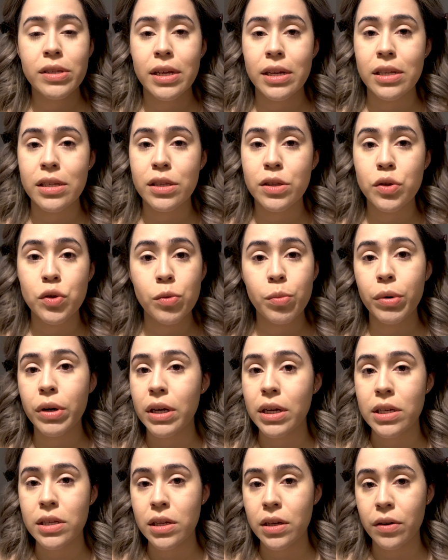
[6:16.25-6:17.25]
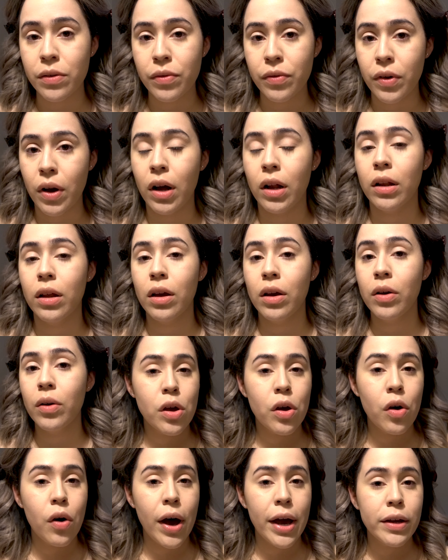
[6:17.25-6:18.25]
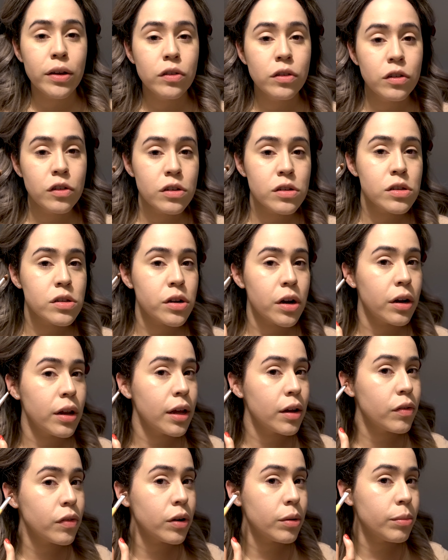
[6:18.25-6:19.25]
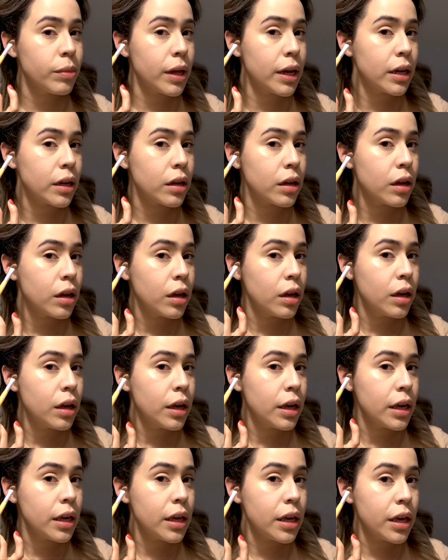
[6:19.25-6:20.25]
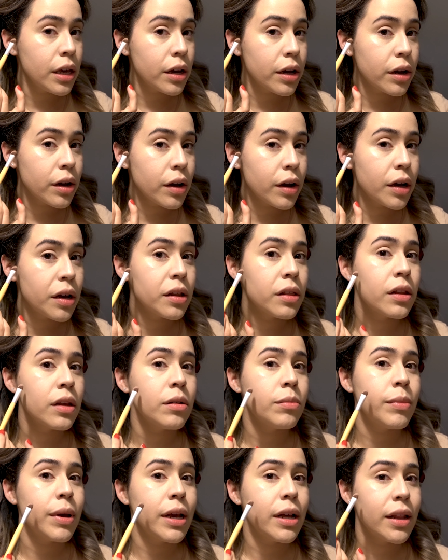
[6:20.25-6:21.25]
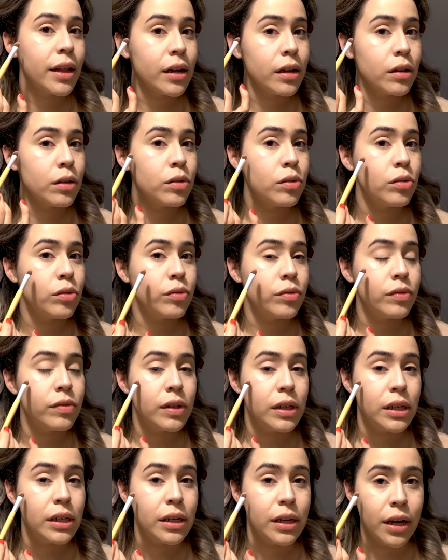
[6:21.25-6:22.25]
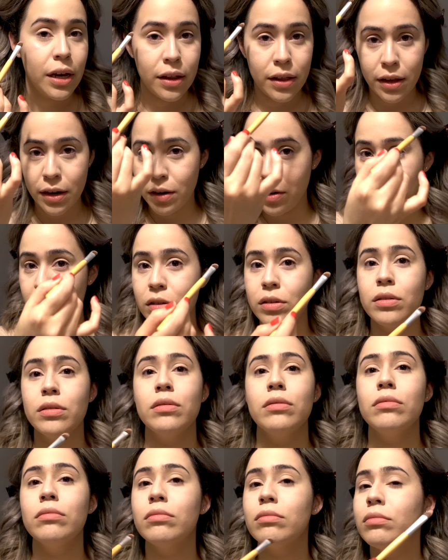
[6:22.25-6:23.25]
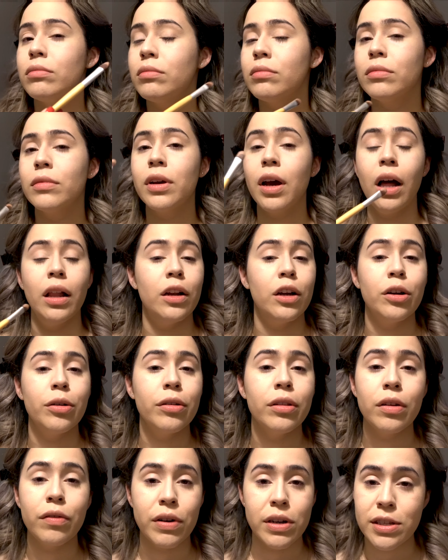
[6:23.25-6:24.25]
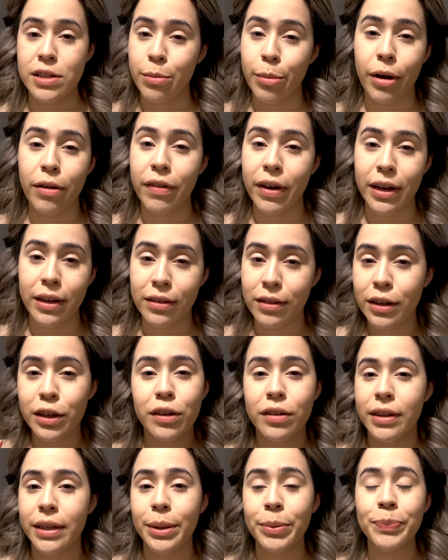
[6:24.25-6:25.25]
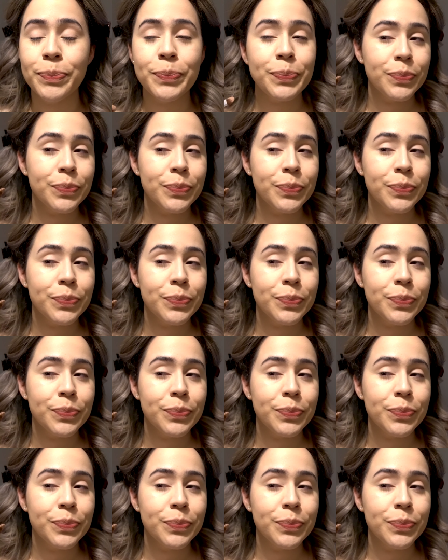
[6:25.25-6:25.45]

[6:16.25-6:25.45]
It's super easy to follow. So I usually just start like from like here and then make like a little V, and then I'll just color the rest of my face. You'll see.